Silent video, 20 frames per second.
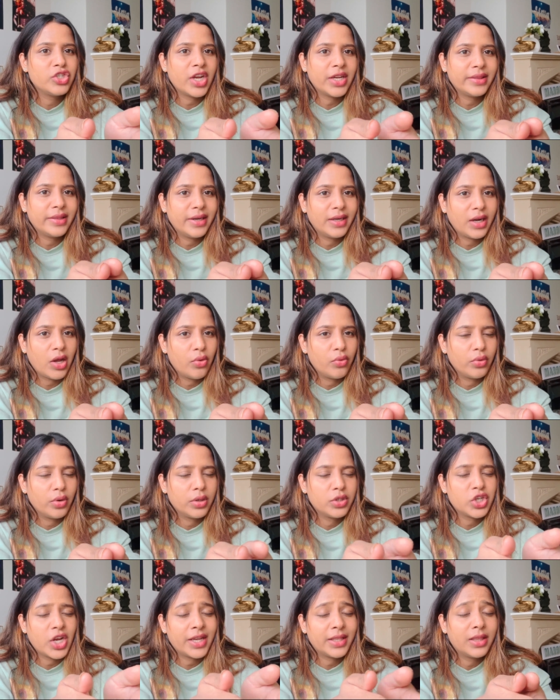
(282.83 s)
check that
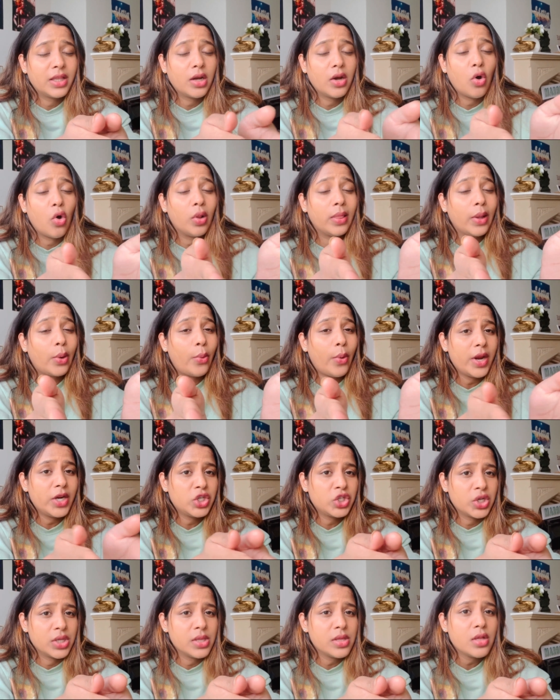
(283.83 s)
out, check all the
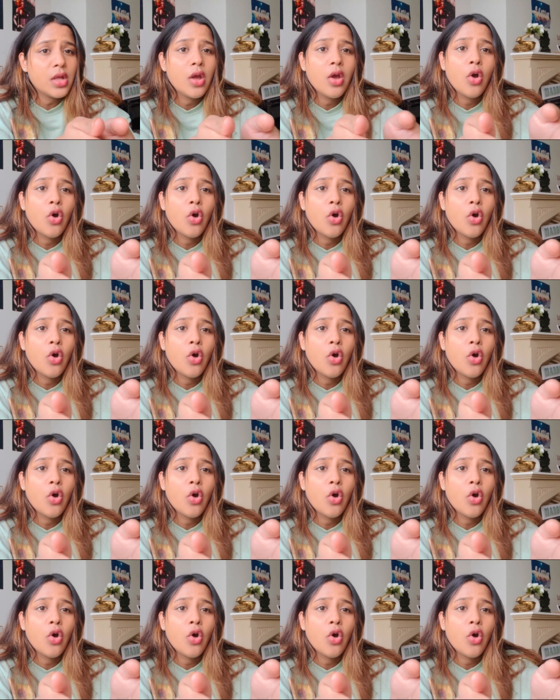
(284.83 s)
questions,